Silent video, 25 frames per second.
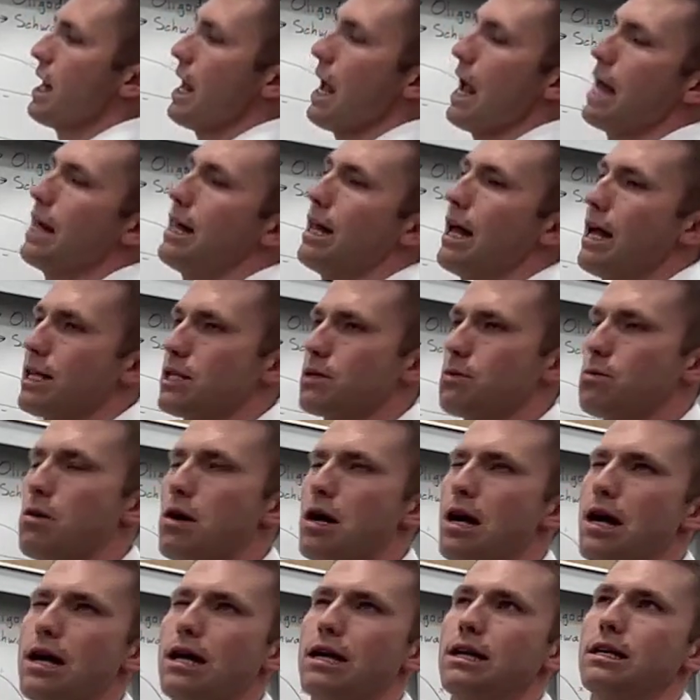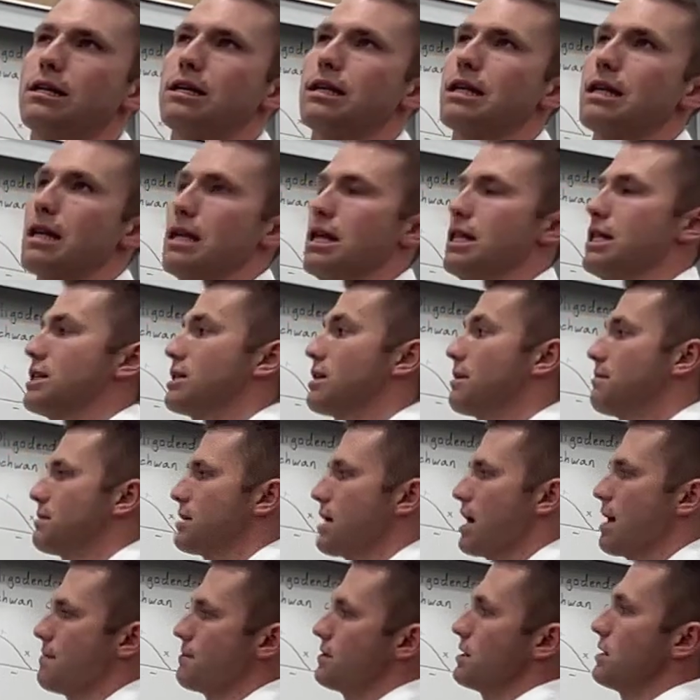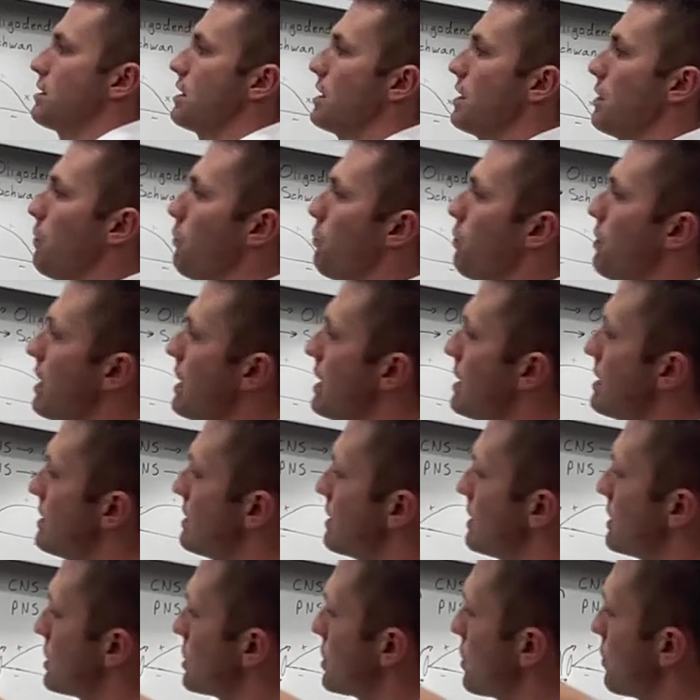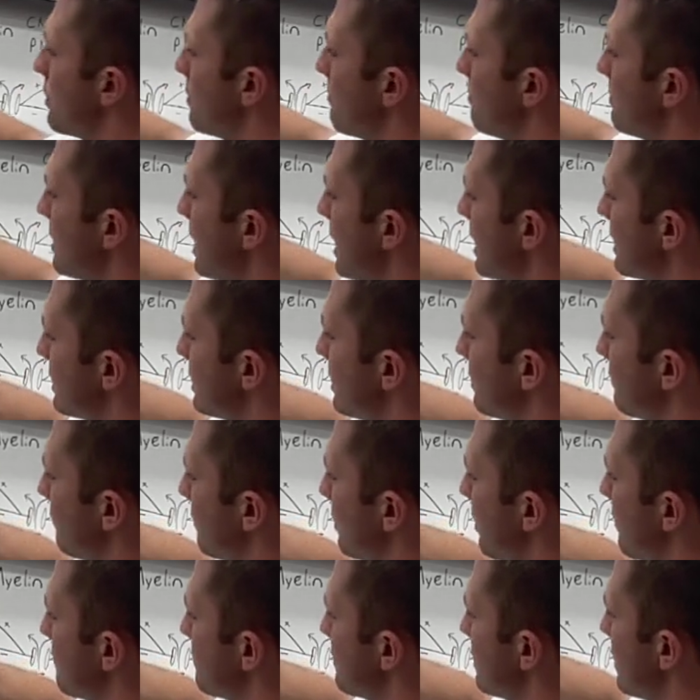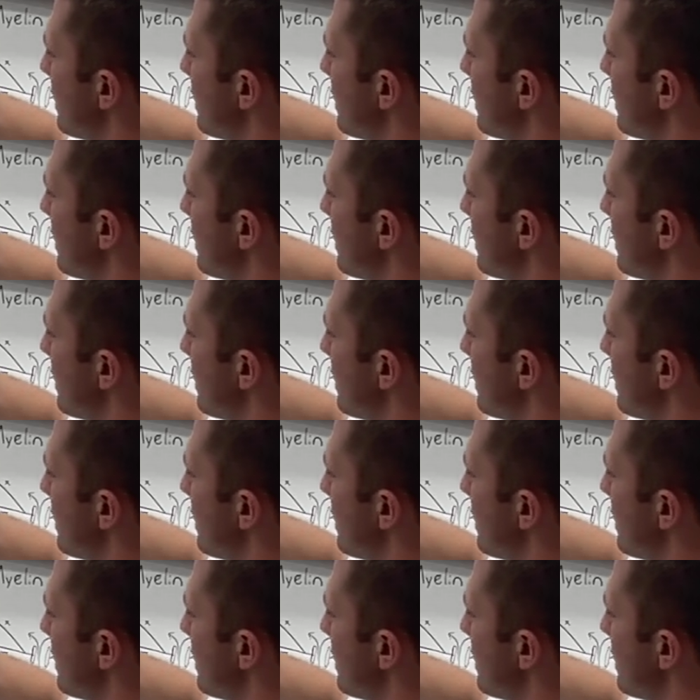and that's why, and sometimes it wins, and so the potassium comes